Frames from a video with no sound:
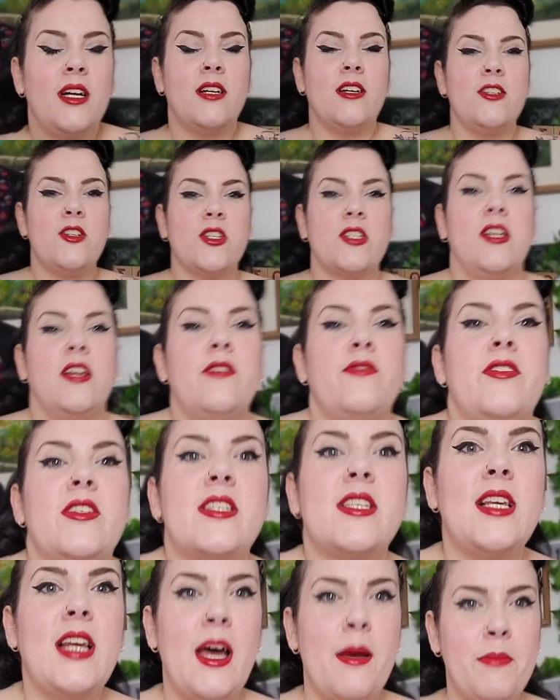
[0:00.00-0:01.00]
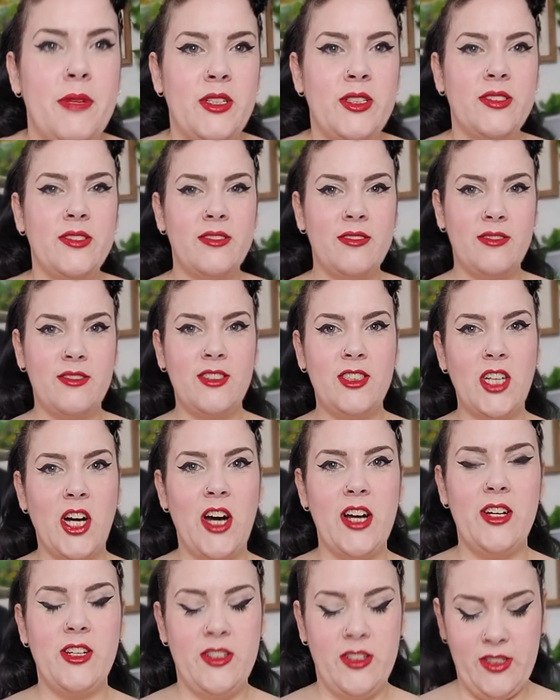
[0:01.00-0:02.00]
I just love this lemon
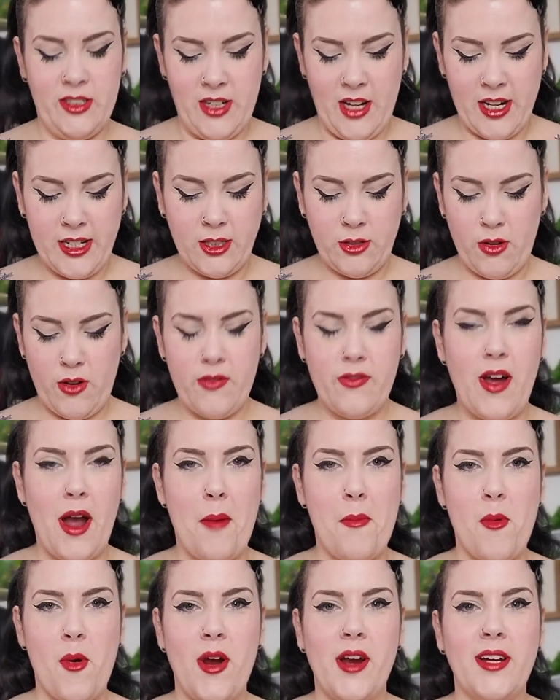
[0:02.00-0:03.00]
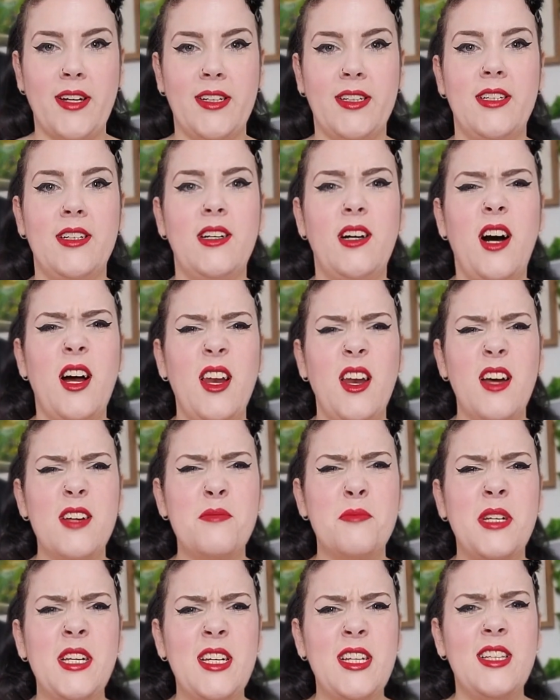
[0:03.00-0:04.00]
nylon lycra fabric. I
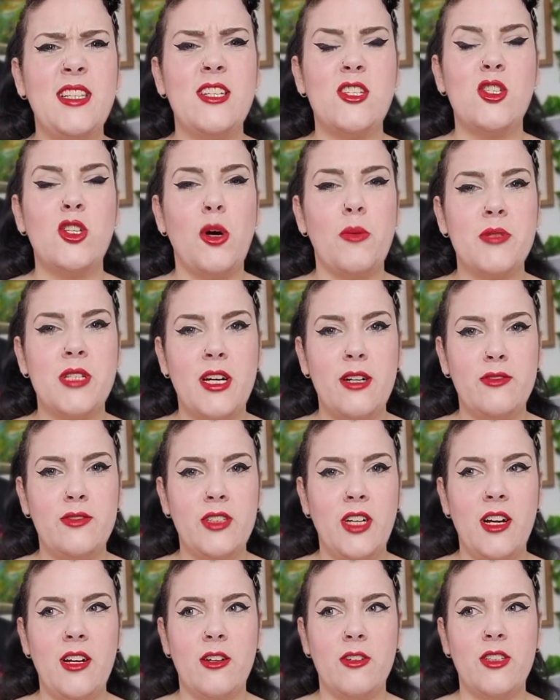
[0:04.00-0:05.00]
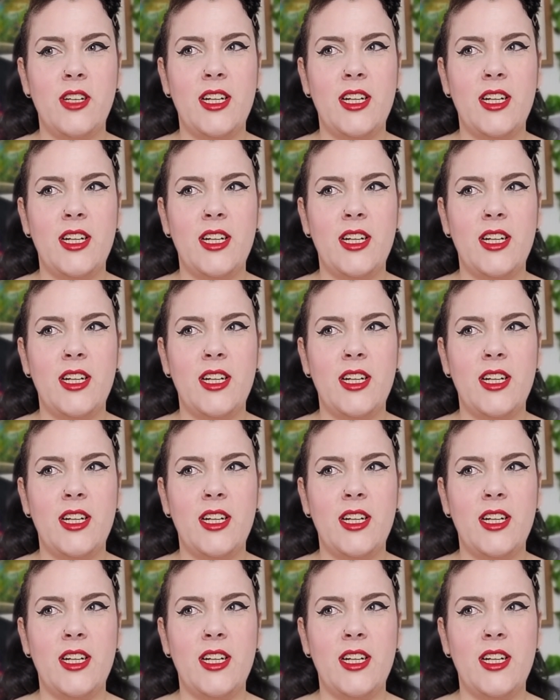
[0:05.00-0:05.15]
like making these tops out of nylon